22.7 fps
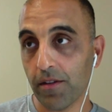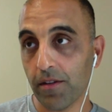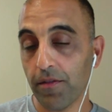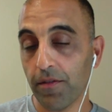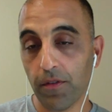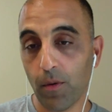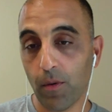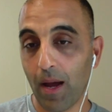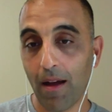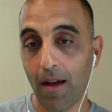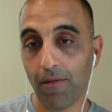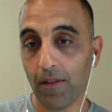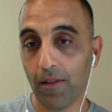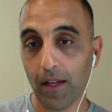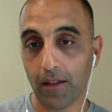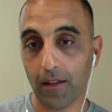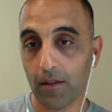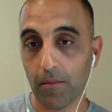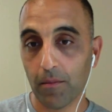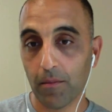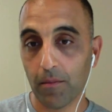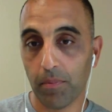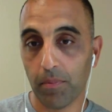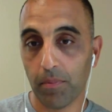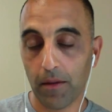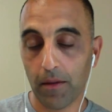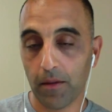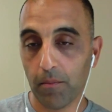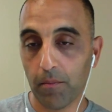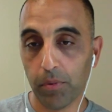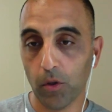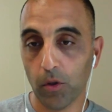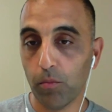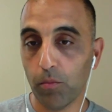Even if you have like the
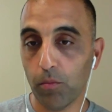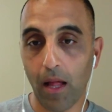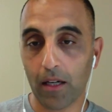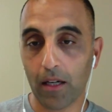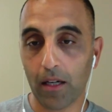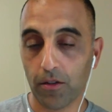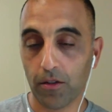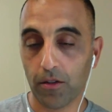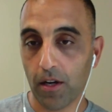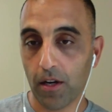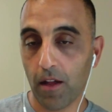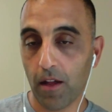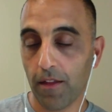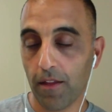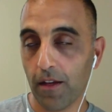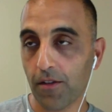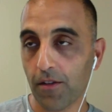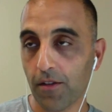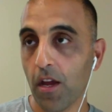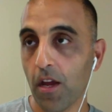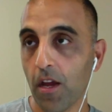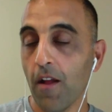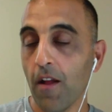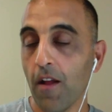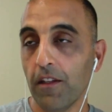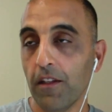blue blockers and all this,